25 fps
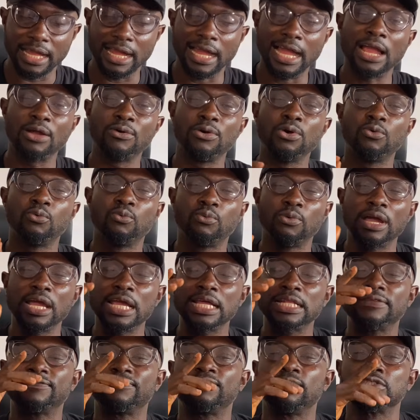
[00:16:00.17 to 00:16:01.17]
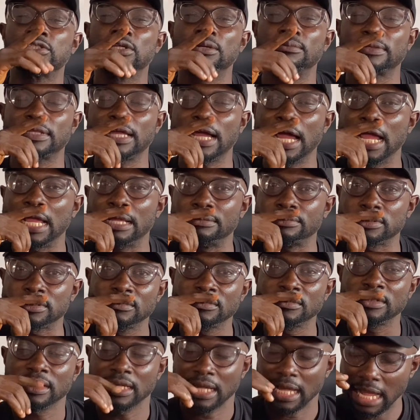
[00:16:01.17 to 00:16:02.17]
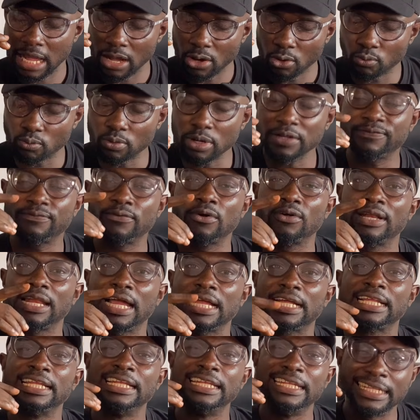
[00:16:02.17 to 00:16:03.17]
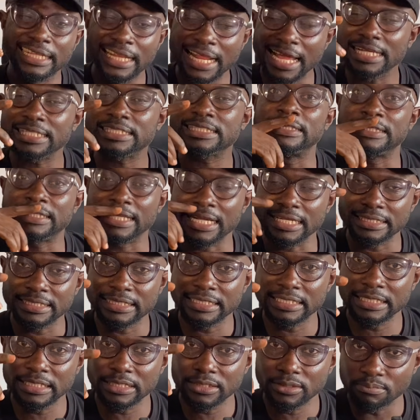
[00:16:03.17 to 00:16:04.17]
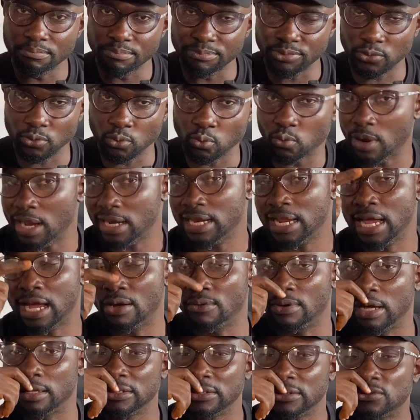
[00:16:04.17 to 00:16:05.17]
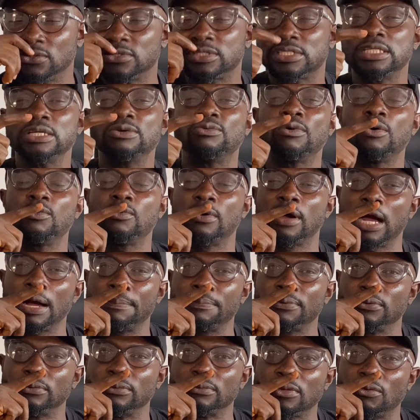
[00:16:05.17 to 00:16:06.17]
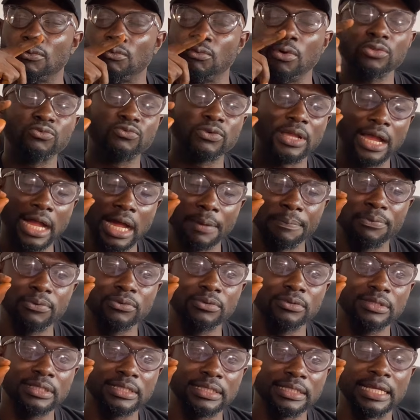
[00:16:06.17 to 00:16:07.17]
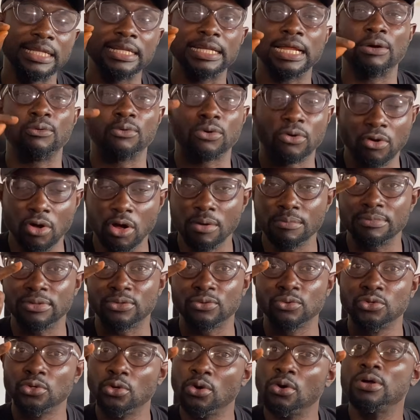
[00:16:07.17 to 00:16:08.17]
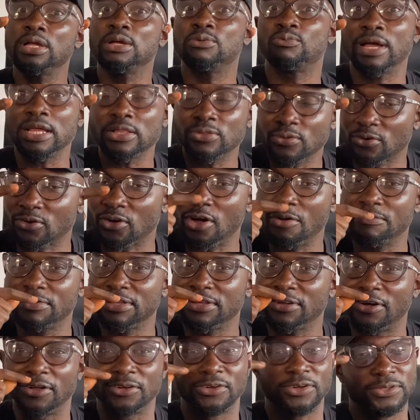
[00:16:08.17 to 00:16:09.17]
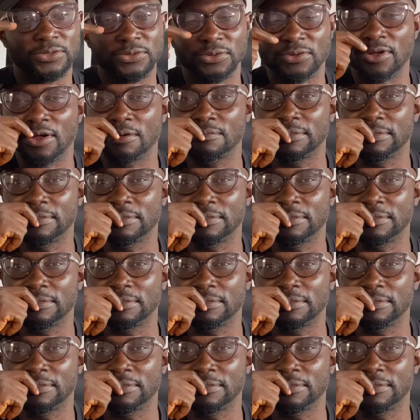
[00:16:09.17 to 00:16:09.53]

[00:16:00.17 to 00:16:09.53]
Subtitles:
I will wait for some time. I will wait for like next 30 to 1 hour to see what will happen. What will happen, then I will come to know when to come in or not to come